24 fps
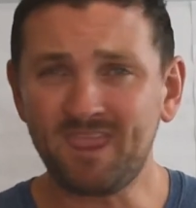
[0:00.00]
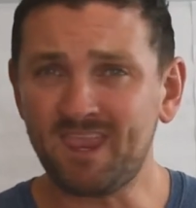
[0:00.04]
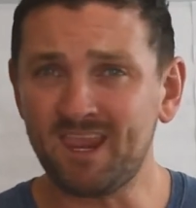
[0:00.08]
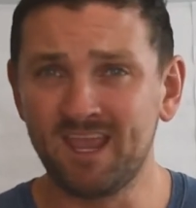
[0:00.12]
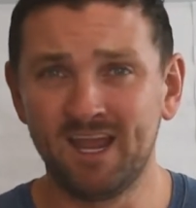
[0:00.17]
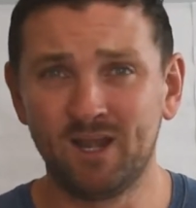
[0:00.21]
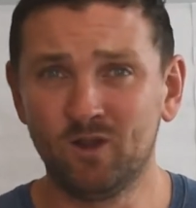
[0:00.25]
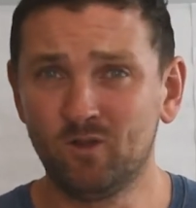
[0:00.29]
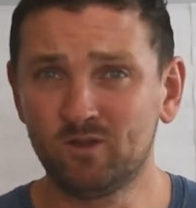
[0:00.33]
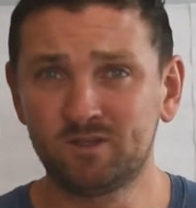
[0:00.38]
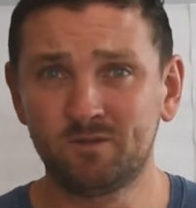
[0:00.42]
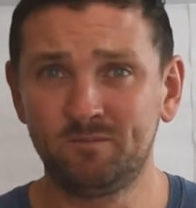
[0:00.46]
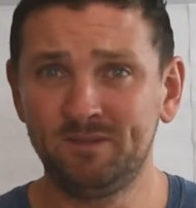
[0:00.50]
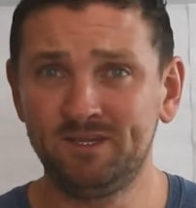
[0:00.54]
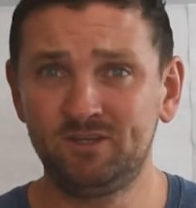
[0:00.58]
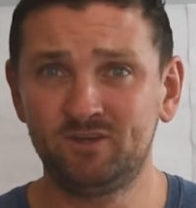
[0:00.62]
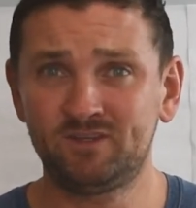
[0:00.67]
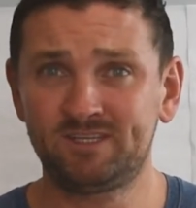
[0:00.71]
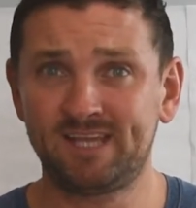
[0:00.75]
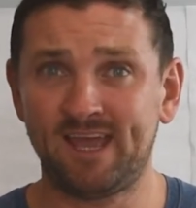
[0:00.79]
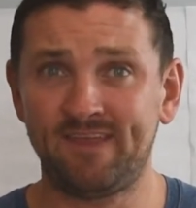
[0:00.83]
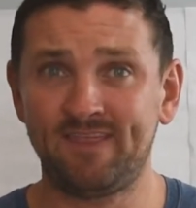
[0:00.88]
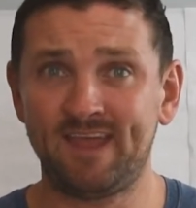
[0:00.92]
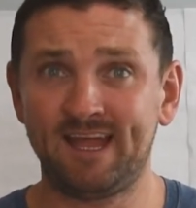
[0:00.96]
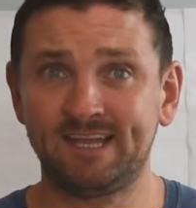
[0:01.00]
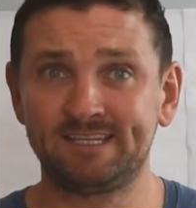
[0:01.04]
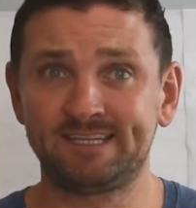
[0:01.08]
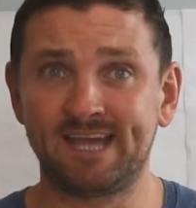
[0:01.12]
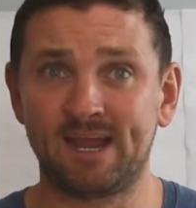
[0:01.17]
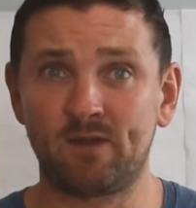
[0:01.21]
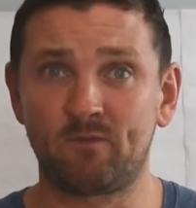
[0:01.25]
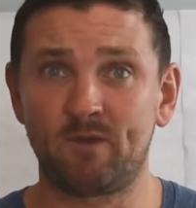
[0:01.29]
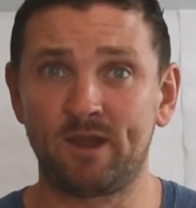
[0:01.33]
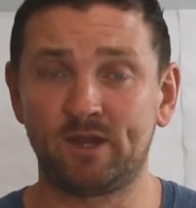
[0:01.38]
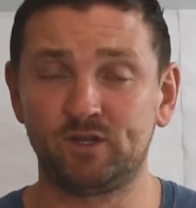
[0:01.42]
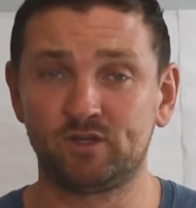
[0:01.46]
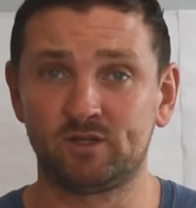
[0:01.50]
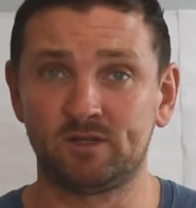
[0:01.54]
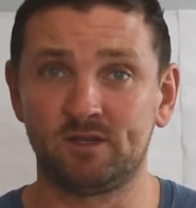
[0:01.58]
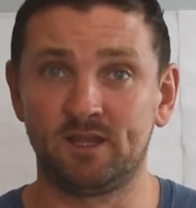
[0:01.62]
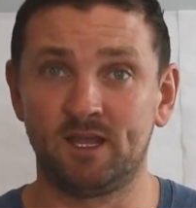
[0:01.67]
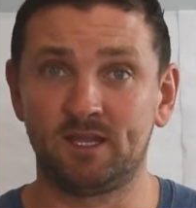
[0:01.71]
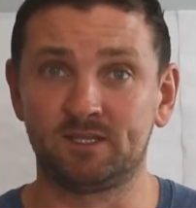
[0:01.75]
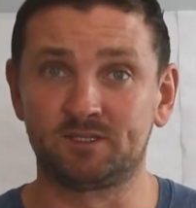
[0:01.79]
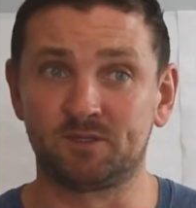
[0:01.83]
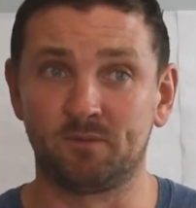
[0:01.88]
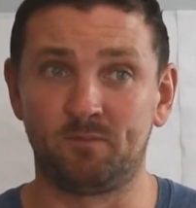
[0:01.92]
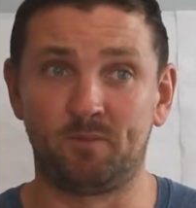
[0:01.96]
and ultimately just get that direction
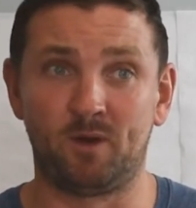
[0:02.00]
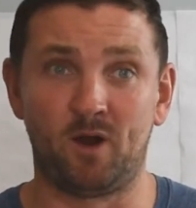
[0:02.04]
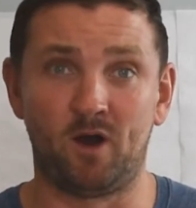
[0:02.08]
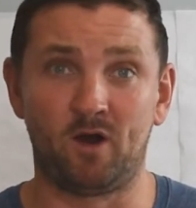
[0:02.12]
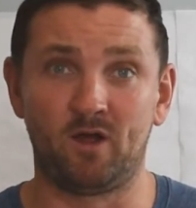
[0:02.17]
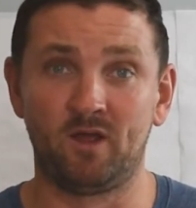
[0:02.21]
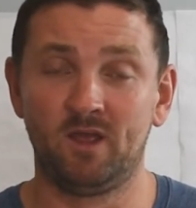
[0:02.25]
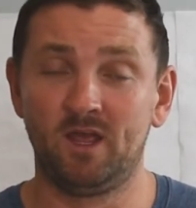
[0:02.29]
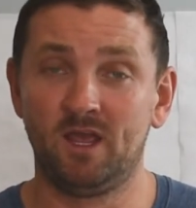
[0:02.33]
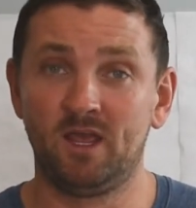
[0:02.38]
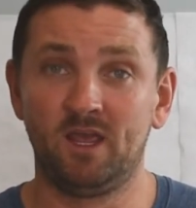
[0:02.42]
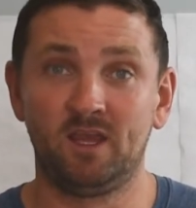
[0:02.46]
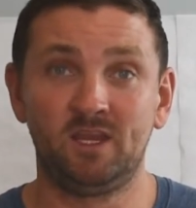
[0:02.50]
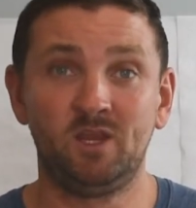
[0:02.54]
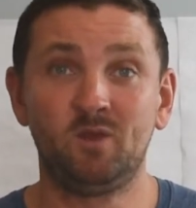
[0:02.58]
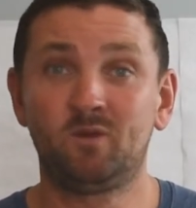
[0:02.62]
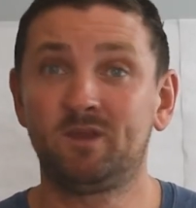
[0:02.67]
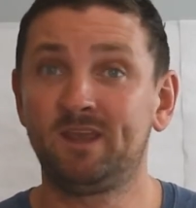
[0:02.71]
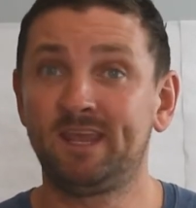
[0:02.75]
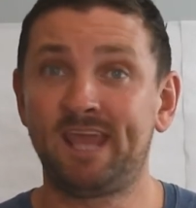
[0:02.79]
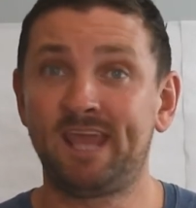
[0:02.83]
and support. You can